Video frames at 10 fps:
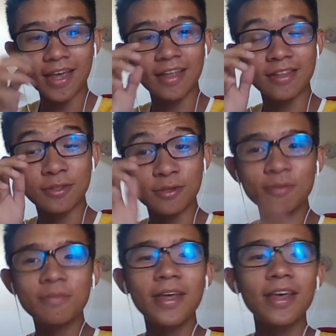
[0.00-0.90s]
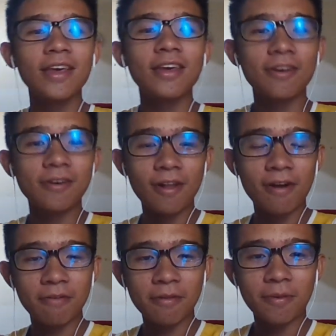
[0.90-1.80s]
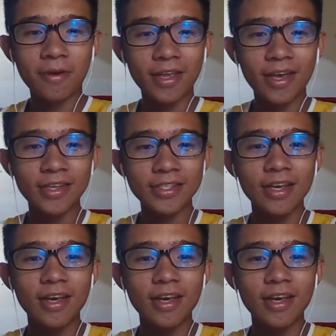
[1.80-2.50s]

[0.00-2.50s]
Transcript: and Zoom here along for the podcast.